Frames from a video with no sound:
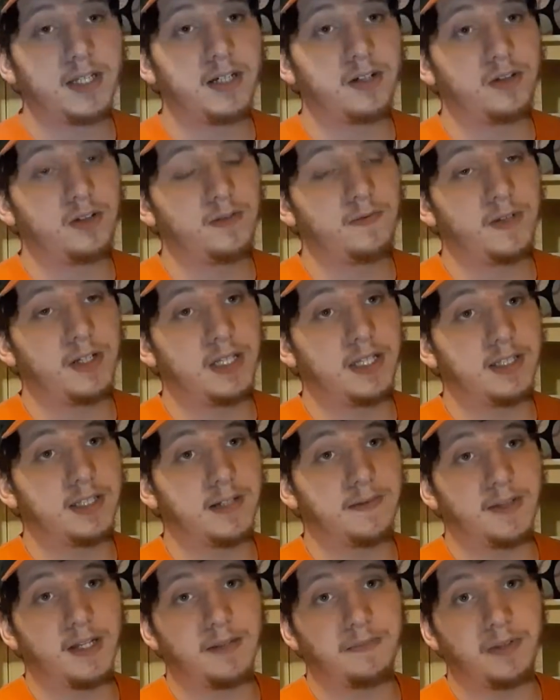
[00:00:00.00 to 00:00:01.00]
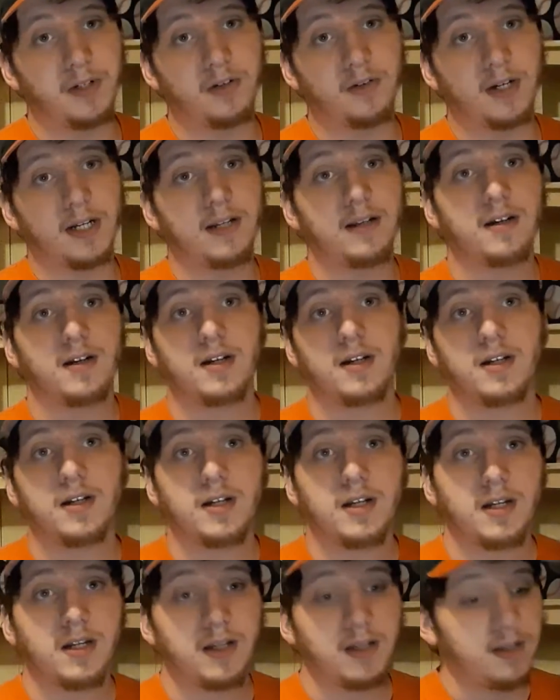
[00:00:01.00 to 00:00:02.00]
Altuve leads up, that'd be great.
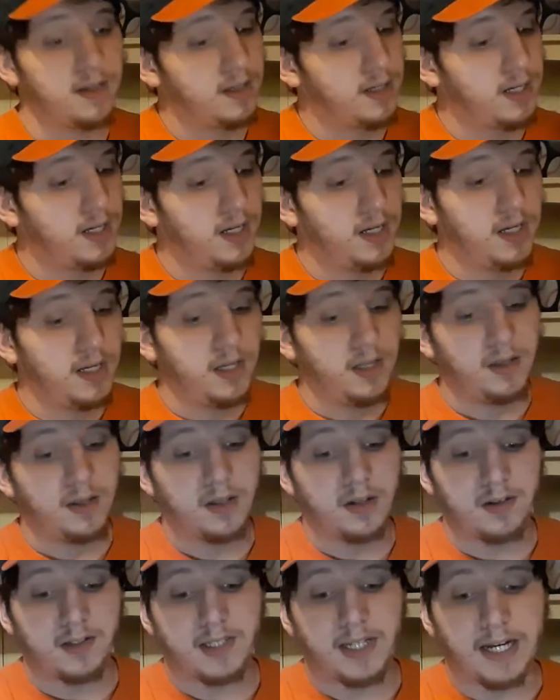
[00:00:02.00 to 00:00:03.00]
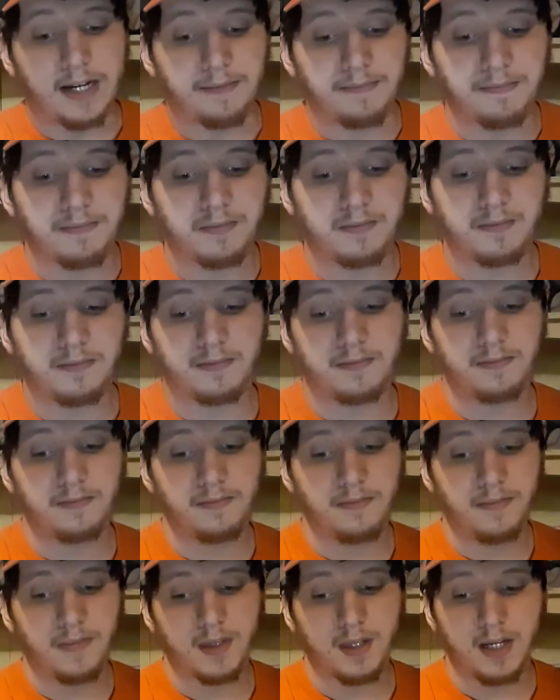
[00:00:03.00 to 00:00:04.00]
There's that.
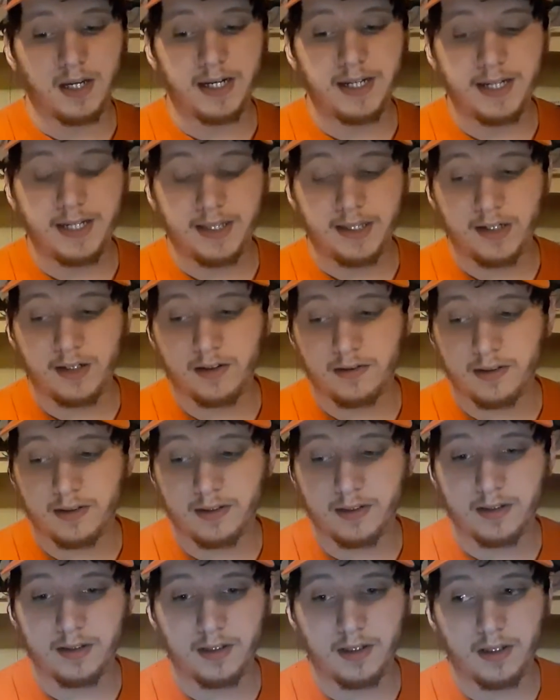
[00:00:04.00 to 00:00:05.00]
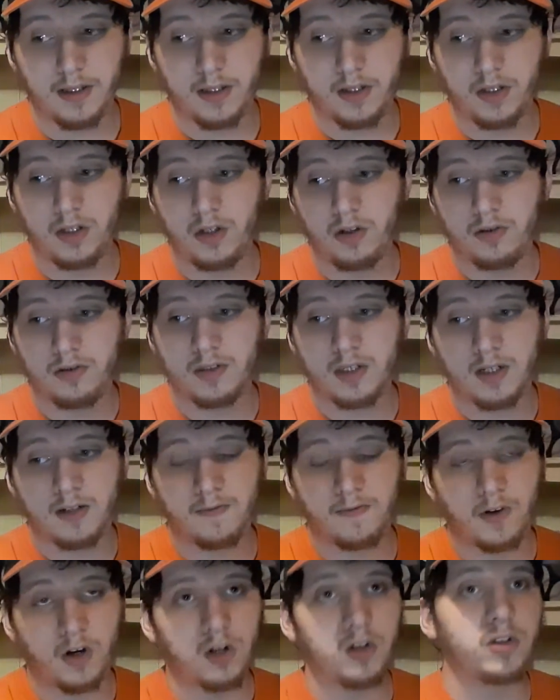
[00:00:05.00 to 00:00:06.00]
And then there's the news
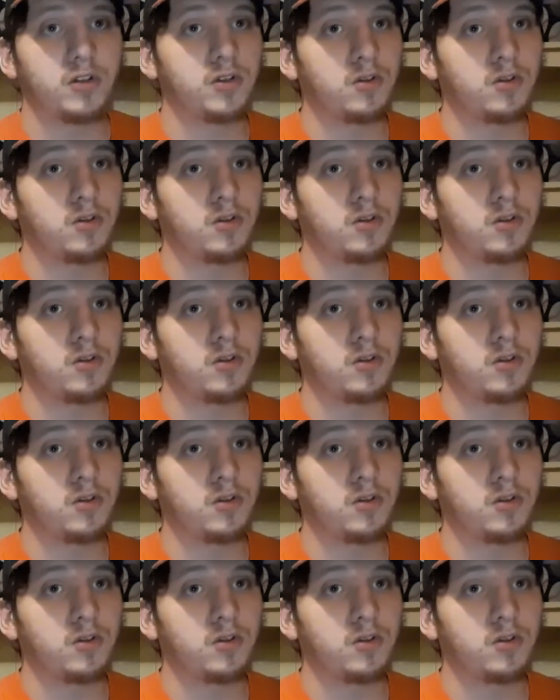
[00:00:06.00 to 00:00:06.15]
of Carlos